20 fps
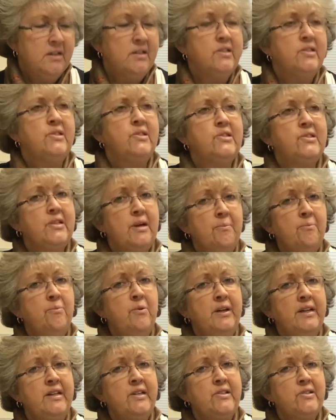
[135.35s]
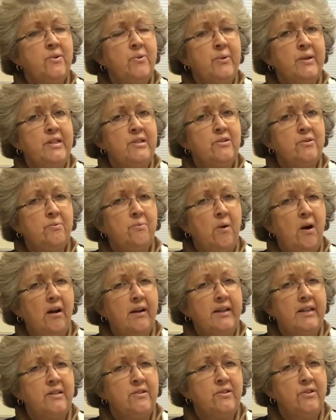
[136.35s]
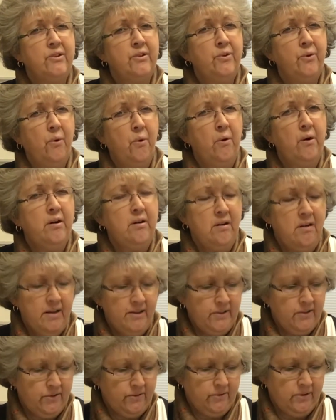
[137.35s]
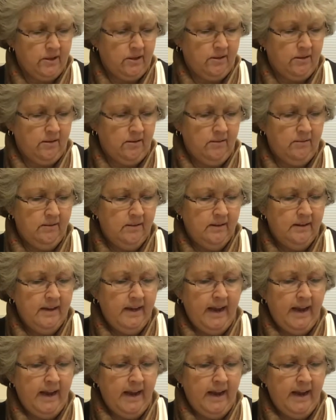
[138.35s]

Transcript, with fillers: someone is going to walk into your concert hall